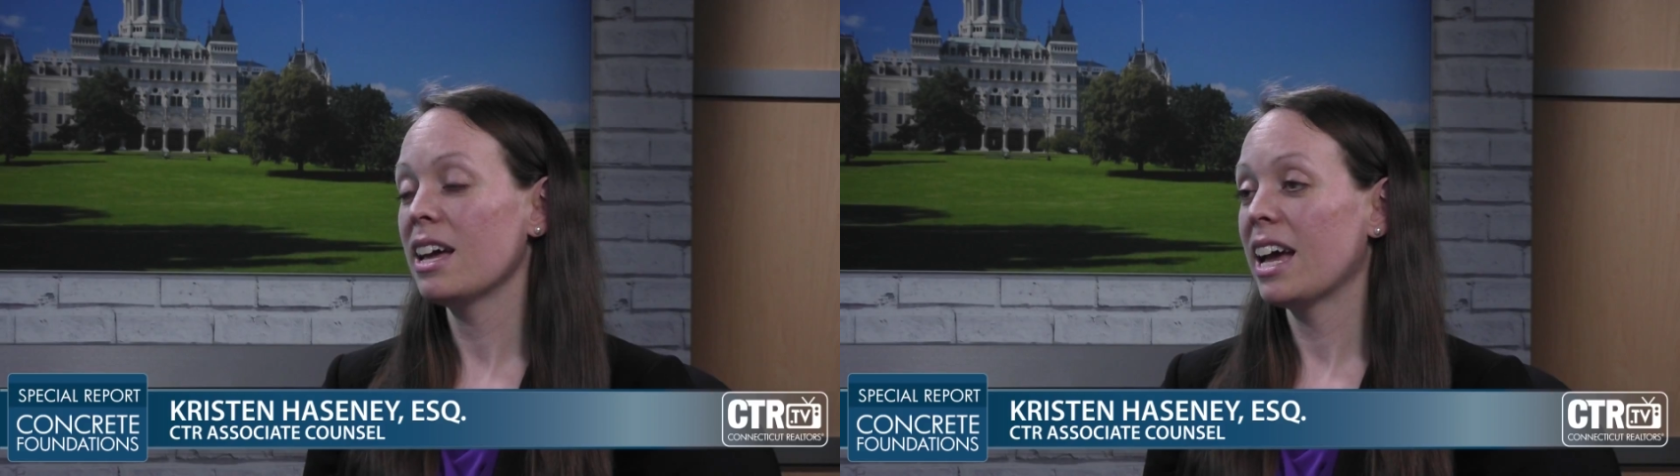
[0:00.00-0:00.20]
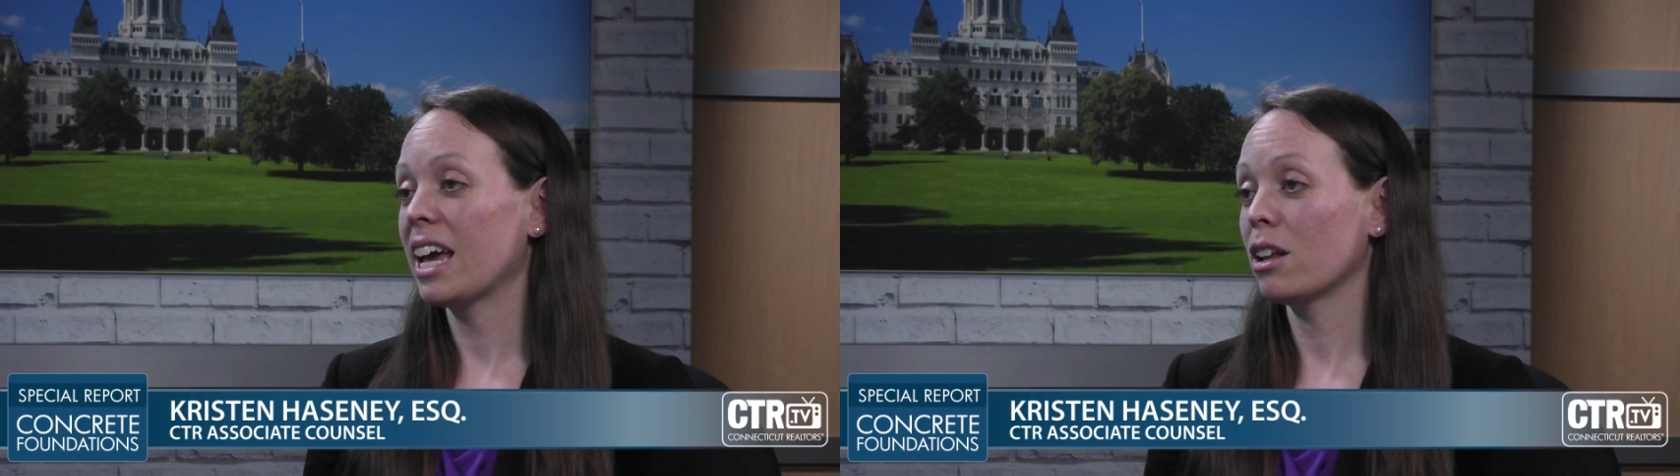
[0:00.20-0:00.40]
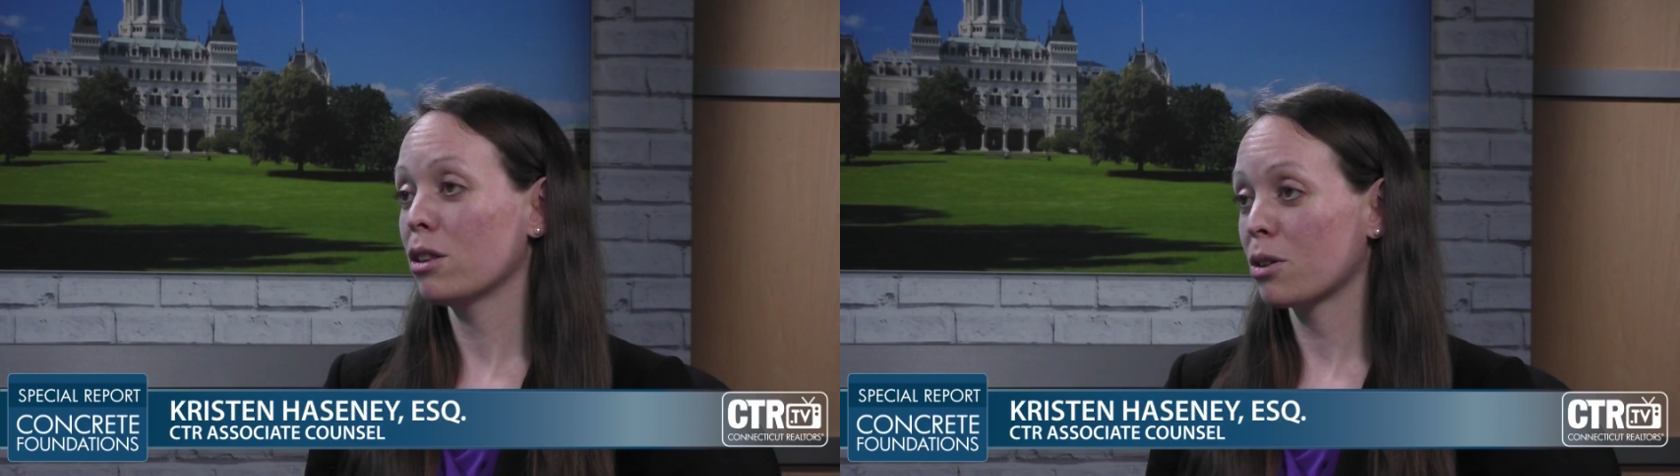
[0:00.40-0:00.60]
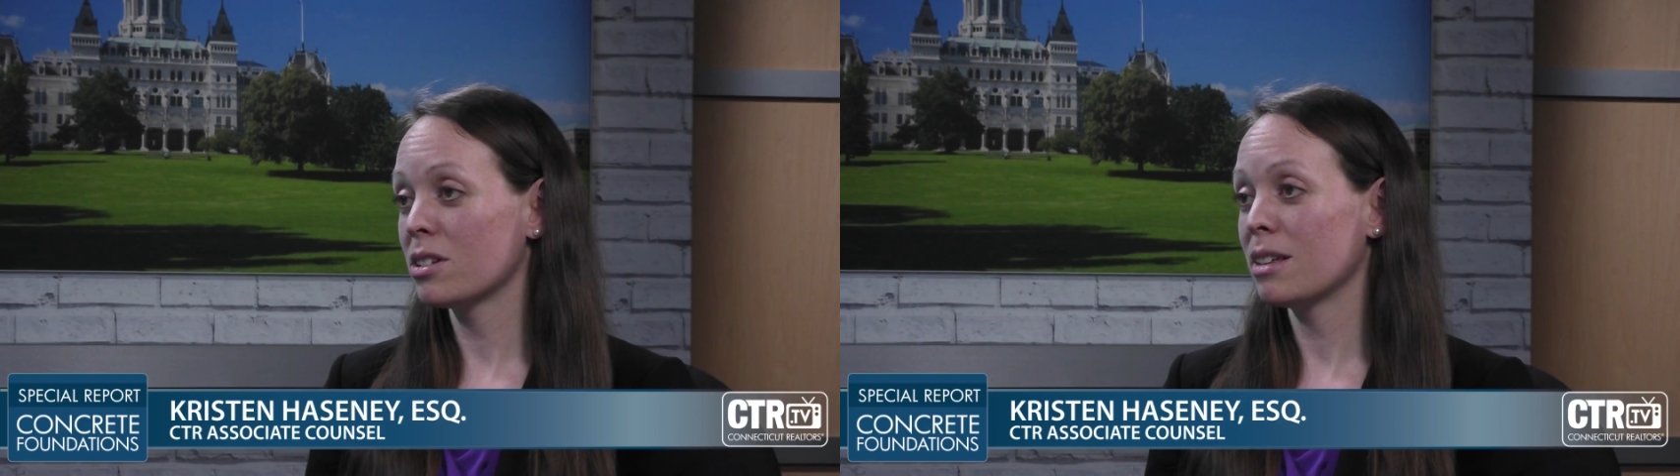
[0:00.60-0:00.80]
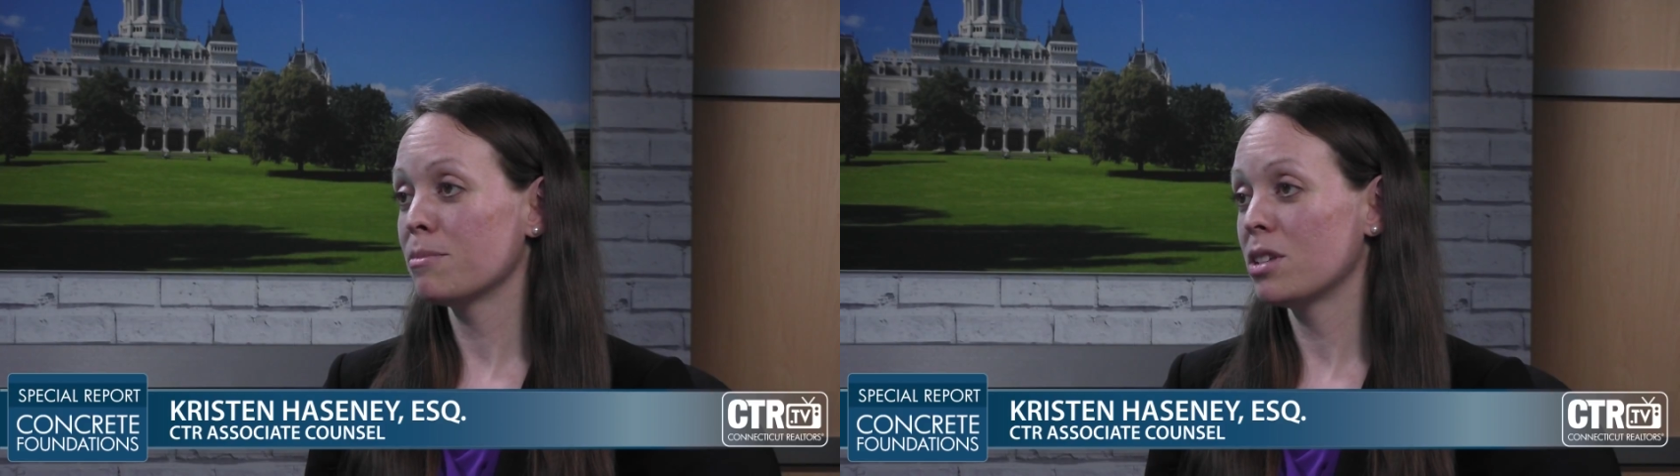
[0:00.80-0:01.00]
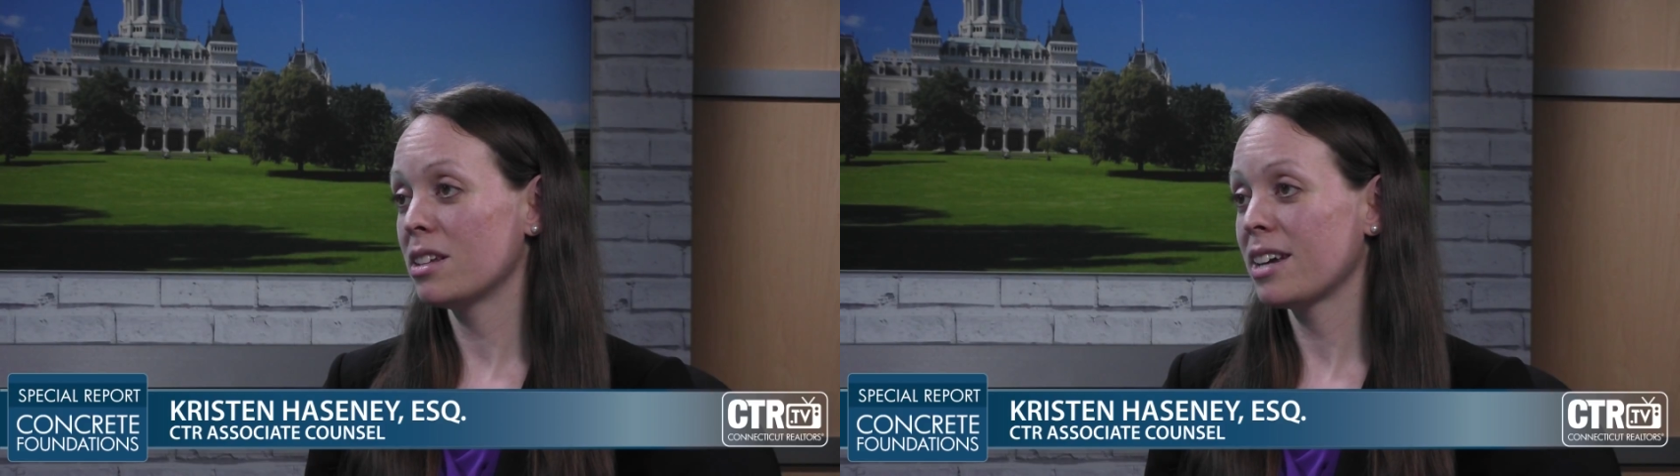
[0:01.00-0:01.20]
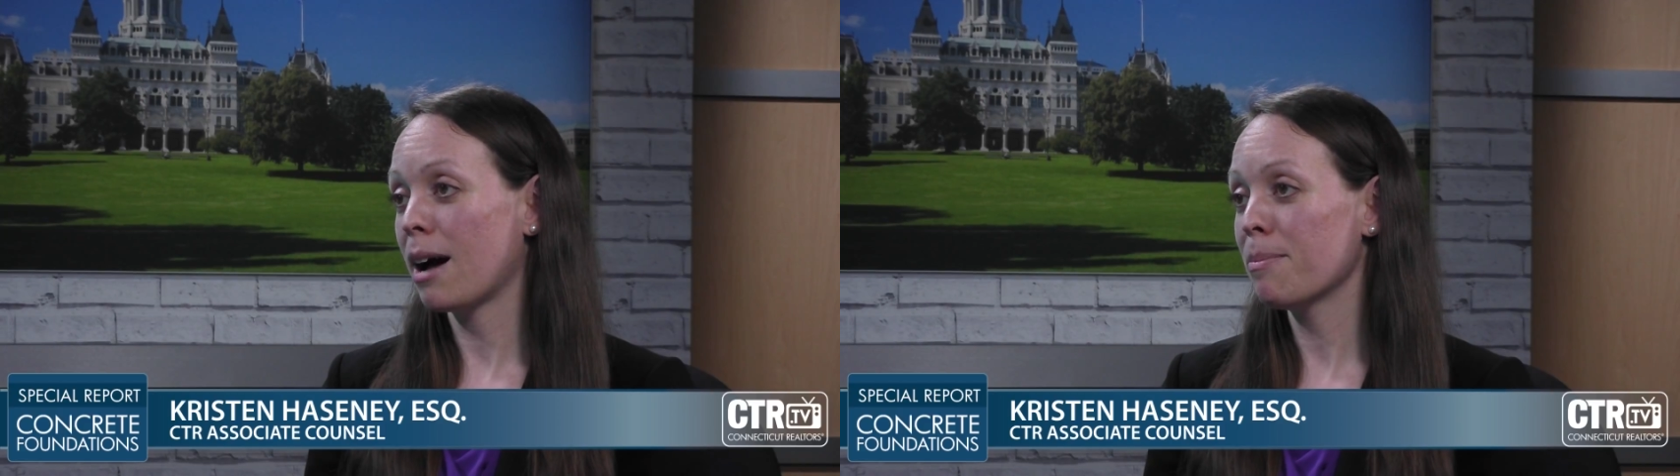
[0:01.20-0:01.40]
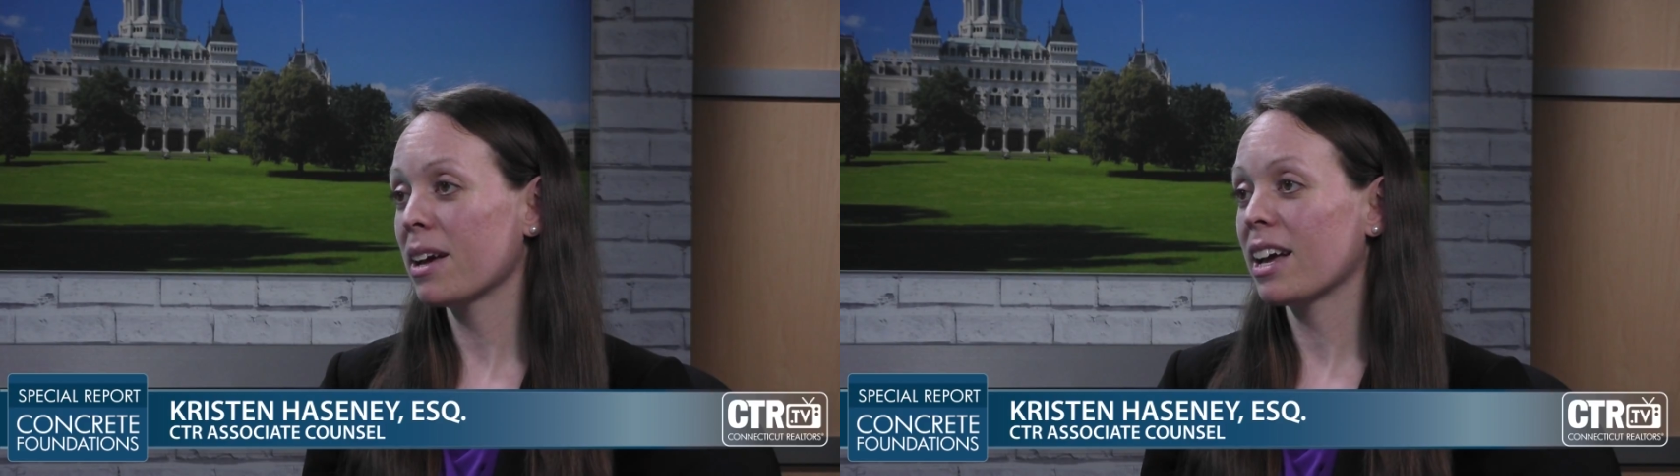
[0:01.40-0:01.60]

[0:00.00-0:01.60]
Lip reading: It alerts them to the topic